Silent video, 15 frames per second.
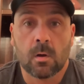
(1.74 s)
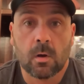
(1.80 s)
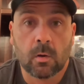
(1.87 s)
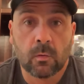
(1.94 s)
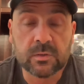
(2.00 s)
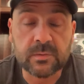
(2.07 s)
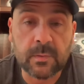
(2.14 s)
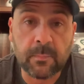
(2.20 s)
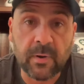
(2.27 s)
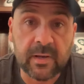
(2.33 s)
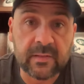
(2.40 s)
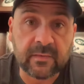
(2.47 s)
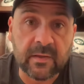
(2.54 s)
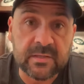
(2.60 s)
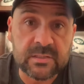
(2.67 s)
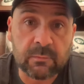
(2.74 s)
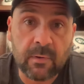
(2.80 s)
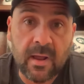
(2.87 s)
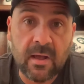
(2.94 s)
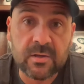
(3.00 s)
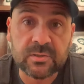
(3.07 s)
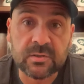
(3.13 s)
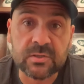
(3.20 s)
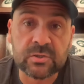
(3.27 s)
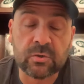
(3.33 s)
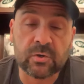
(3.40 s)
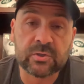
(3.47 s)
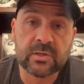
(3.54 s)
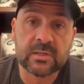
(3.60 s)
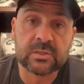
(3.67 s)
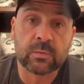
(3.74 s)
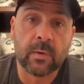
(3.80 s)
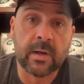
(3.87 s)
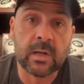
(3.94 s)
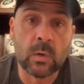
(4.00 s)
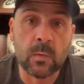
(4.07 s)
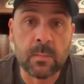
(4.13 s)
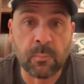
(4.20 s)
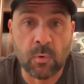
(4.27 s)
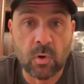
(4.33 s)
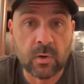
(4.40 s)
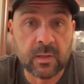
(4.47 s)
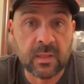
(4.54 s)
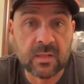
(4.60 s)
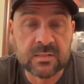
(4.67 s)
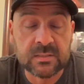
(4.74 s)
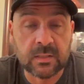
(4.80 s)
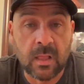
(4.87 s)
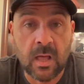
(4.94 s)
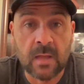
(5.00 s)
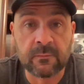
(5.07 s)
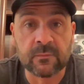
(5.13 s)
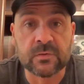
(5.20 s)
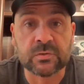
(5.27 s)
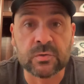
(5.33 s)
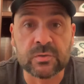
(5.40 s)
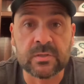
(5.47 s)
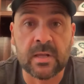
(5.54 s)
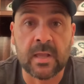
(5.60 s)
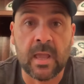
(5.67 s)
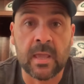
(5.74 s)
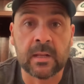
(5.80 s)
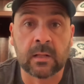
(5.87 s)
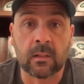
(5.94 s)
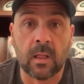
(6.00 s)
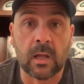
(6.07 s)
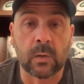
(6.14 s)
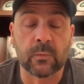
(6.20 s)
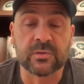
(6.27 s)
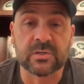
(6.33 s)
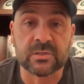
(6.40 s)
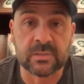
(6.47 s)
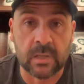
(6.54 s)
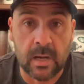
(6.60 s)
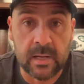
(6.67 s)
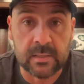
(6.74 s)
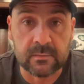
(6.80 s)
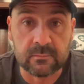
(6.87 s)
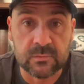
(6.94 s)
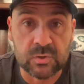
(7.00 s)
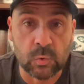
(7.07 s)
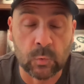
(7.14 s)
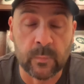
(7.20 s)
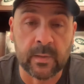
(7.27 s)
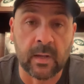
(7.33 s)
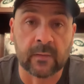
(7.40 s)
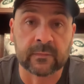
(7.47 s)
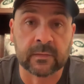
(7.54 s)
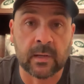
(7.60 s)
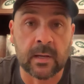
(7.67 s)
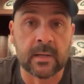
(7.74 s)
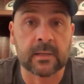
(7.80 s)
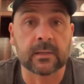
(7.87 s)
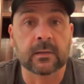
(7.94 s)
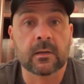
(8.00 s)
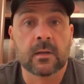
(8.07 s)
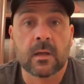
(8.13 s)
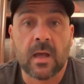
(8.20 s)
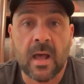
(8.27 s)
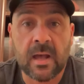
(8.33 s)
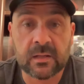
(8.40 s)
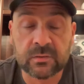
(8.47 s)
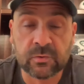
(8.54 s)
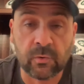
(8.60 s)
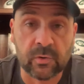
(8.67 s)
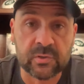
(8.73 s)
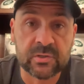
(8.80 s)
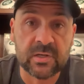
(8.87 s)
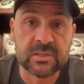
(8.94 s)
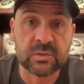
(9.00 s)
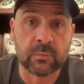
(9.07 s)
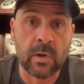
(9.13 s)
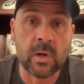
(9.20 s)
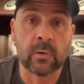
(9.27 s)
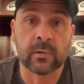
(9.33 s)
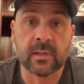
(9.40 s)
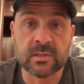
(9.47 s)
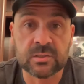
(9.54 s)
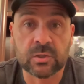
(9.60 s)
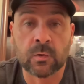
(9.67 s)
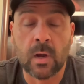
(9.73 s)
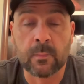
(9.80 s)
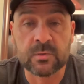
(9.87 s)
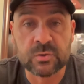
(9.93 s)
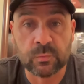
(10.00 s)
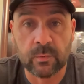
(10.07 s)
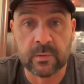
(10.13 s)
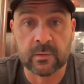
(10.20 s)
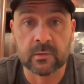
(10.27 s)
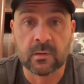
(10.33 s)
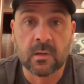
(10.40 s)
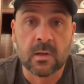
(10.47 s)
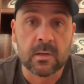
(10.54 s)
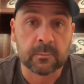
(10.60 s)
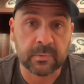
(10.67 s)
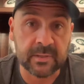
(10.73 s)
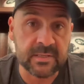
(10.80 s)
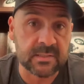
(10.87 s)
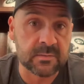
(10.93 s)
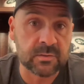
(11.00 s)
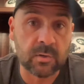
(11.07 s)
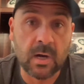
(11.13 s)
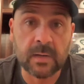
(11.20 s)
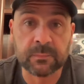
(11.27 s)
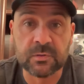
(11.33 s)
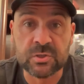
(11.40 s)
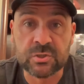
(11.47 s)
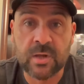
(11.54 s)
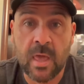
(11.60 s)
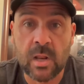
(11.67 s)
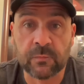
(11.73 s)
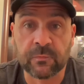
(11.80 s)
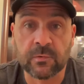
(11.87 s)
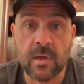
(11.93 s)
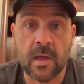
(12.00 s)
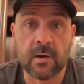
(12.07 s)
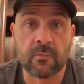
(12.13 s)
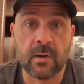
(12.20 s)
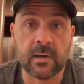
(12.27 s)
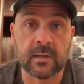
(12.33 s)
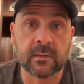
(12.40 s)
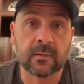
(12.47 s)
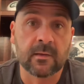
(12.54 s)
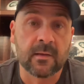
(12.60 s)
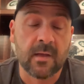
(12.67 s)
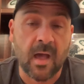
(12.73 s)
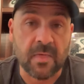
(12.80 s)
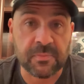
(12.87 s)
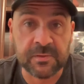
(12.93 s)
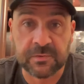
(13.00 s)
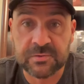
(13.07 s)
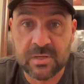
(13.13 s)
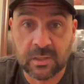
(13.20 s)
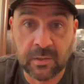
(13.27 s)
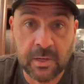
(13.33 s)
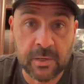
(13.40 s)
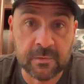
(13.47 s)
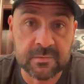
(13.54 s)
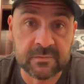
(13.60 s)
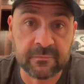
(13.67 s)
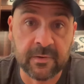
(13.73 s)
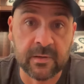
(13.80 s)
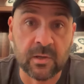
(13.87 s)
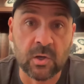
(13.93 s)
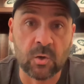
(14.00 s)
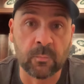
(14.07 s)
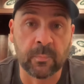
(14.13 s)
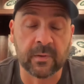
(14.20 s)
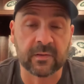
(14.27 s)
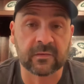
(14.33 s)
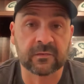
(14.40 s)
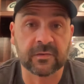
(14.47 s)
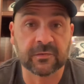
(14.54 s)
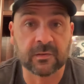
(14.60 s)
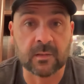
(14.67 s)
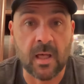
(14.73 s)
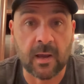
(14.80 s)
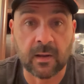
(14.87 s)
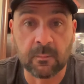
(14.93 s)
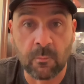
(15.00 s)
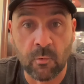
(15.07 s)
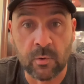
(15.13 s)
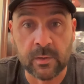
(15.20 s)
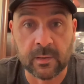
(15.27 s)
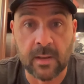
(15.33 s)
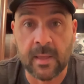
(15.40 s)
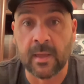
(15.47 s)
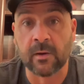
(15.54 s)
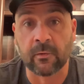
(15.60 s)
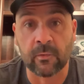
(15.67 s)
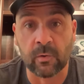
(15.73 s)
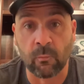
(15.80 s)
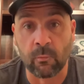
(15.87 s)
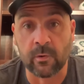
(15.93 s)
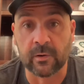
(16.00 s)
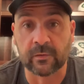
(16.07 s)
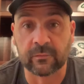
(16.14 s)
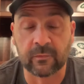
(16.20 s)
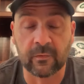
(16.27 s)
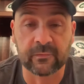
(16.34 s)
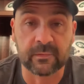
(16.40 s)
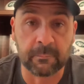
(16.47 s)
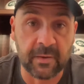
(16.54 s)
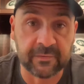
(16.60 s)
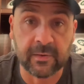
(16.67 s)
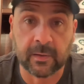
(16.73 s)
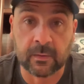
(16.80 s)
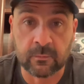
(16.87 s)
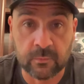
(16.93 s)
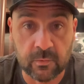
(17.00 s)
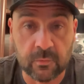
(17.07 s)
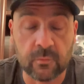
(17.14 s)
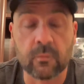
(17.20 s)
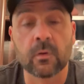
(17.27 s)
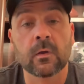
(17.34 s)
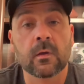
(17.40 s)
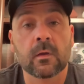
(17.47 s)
What's up, everybody? Tyson Roush. Let's Talk Jets Radio. We broadcast live every Tuesday night at 8 o'clock, which is tonight. So we'll be on tonight at Talk Jets Radio on Instagram and Twitter. Please subscribe to this channel if you're not already. I think there's a glare in this video, but it's 6 o'clock in the morning and I got to go to work, so this is the best I can do.